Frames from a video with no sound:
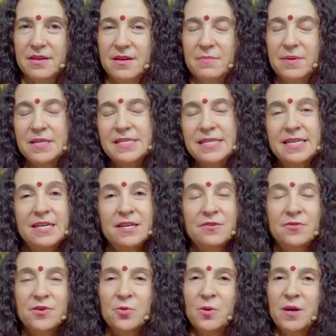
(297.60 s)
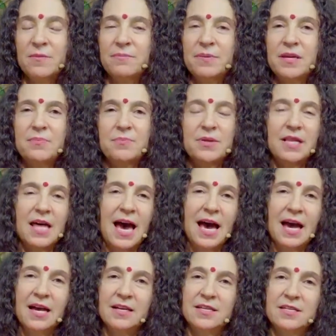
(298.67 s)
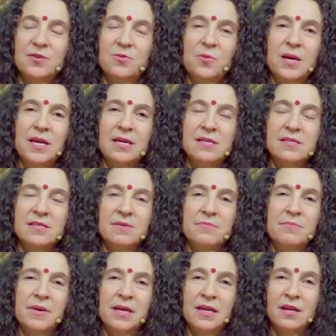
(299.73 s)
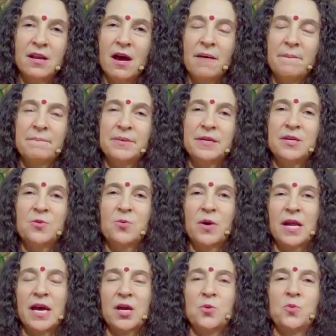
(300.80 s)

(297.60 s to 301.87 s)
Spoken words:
Because even when people act in ways that may not be what I